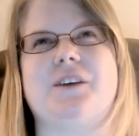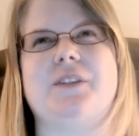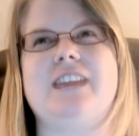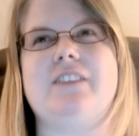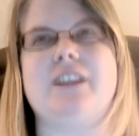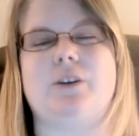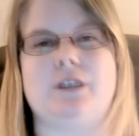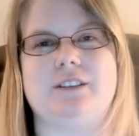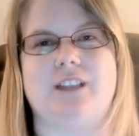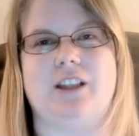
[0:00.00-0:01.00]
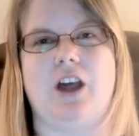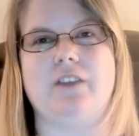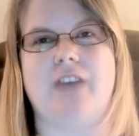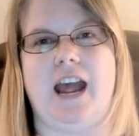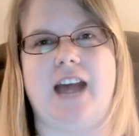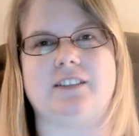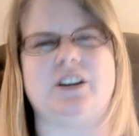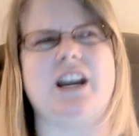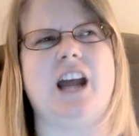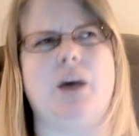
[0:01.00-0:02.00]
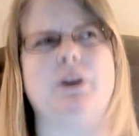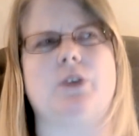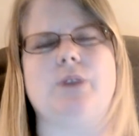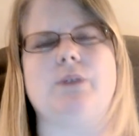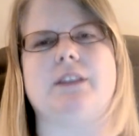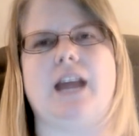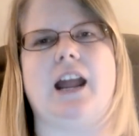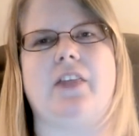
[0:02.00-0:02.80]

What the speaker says: the evening routine's a lot faster, and I would agree with that.